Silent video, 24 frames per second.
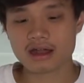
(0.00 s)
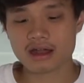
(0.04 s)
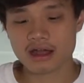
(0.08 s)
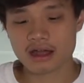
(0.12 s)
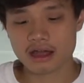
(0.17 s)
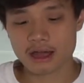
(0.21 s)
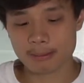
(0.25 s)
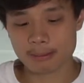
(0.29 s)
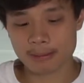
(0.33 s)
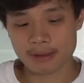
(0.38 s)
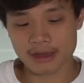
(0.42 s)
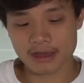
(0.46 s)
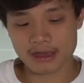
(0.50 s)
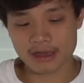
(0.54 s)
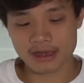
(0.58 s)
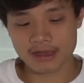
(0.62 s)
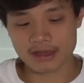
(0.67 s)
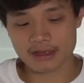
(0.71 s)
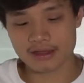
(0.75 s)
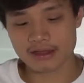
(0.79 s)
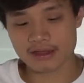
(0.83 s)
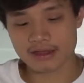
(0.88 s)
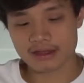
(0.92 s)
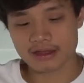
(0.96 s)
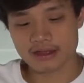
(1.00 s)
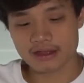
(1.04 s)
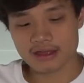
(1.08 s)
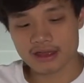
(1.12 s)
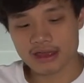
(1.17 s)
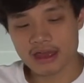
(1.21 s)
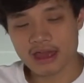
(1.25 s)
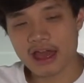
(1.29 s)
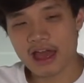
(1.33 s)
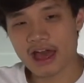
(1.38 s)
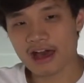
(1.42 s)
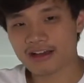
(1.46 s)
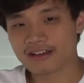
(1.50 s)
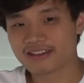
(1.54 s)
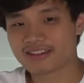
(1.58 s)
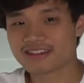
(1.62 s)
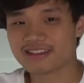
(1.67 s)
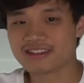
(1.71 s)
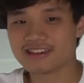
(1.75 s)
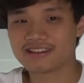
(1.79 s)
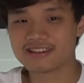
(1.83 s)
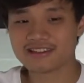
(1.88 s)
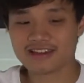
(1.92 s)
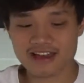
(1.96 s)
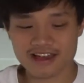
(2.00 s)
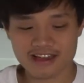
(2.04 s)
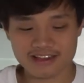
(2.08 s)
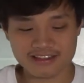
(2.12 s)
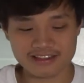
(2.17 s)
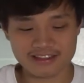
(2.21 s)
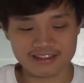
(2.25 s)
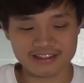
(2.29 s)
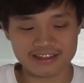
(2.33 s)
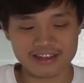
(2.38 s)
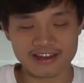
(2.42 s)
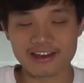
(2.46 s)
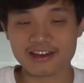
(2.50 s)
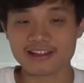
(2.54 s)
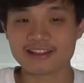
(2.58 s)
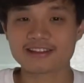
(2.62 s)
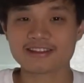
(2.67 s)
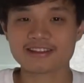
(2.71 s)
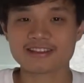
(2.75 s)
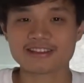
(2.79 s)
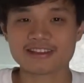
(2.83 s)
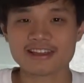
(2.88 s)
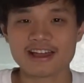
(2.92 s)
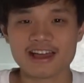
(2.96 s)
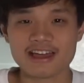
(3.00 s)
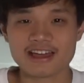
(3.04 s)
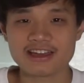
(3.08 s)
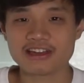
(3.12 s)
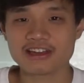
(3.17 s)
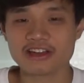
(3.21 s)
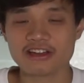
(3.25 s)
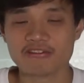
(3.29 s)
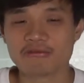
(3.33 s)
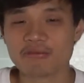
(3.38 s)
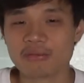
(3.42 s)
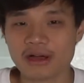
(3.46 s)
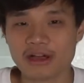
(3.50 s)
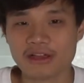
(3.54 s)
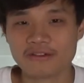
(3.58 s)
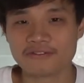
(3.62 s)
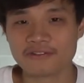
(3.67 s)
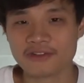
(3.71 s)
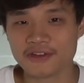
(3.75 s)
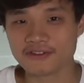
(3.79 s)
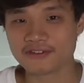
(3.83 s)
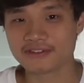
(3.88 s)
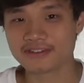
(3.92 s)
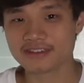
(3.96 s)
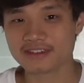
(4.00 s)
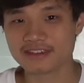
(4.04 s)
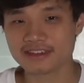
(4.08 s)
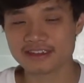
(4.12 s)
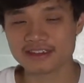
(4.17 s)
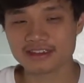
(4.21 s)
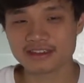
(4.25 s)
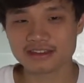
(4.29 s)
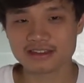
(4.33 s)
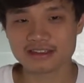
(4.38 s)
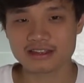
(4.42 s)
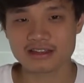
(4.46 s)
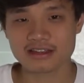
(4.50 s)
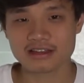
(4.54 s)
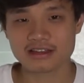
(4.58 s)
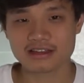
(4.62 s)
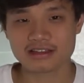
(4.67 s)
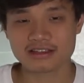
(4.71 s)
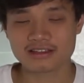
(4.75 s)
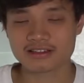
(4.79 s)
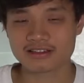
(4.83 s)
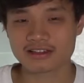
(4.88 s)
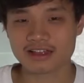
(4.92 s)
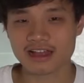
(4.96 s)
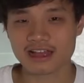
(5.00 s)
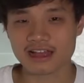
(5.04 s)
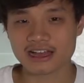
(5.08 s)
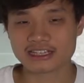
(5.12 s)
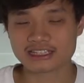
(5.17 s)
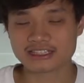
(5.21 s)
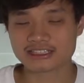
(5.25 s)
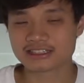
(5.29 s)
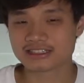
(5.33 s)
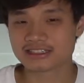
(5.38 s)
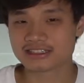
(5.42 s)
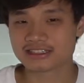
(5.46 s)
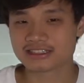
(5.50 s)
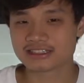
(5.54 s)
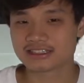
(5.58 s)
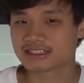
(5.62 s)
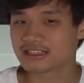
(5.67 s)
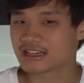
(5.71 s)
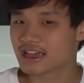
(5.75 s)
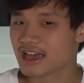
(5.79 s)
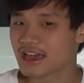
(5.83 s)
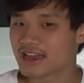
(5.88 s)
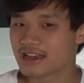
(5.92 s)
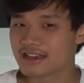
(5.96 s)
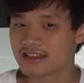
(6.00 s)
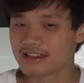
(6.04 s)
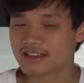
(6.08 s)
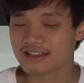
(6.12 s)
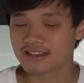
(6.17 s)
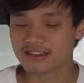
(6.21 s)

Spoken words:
But I'll see you guys on the other side of my 15/10